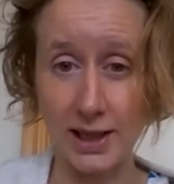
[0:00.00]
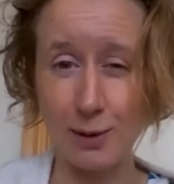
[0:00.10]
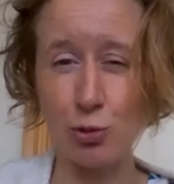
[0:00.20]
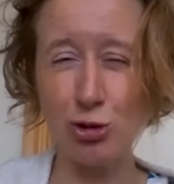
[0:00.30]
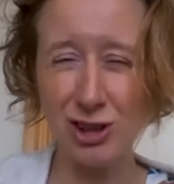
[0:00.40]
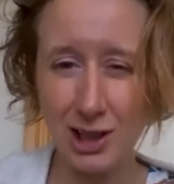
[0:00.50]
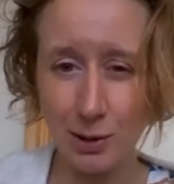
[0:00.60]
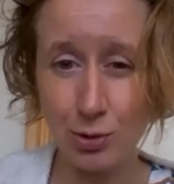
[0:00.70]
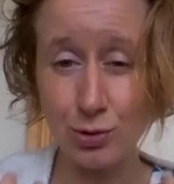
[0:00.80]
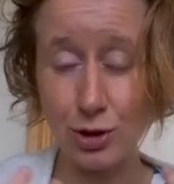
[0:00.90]
And I really
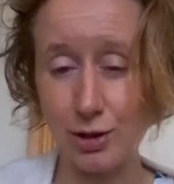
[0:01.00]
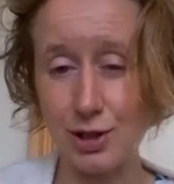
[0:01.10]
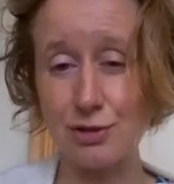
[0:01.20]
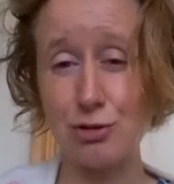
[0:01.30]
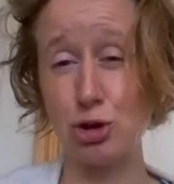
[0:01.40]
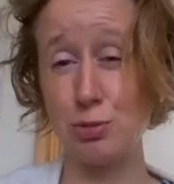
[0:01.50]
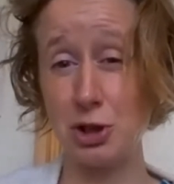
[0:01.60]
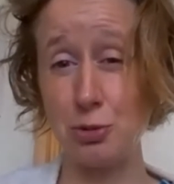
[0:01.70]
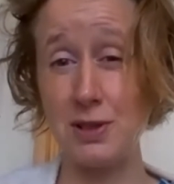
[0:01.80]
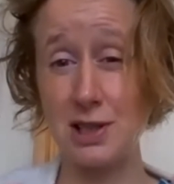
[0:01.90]
would encourage the
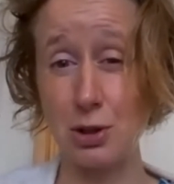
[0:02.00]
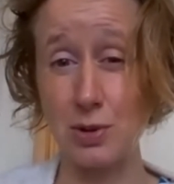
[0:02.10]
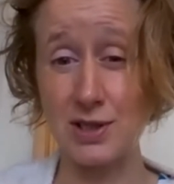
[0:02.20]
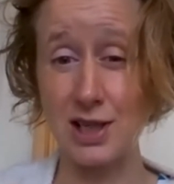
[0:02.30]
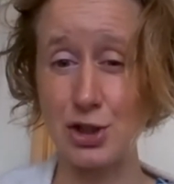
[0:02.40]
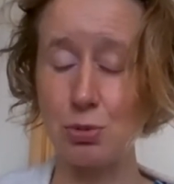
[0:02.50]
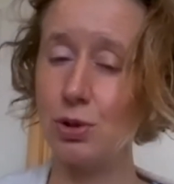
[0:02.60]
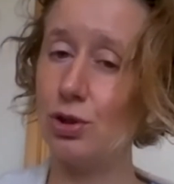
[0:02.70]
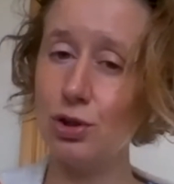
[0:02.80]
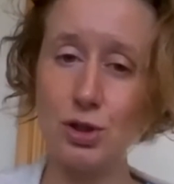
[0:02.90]
foreplay to be slow and
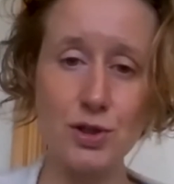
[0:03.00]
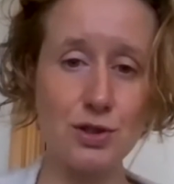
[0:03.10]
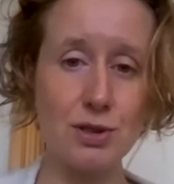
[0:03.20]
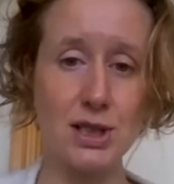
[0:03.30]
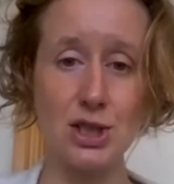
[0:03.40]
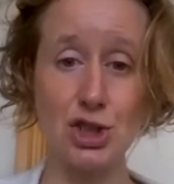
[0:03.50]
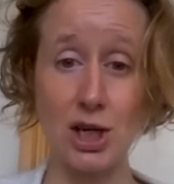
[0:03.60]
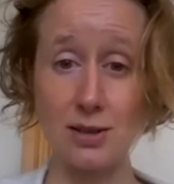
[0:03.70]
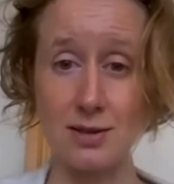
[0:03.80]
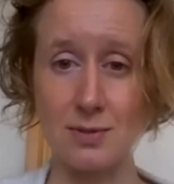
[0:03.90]
sensual, not straight to the
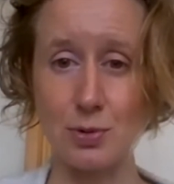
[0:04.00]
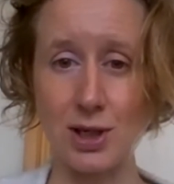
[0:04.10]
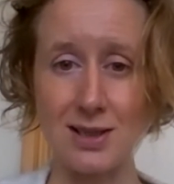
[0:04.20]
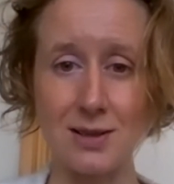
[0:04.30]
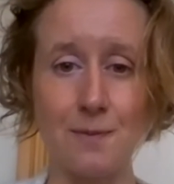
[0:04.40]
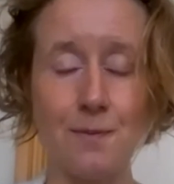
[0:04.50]
genitals and breath.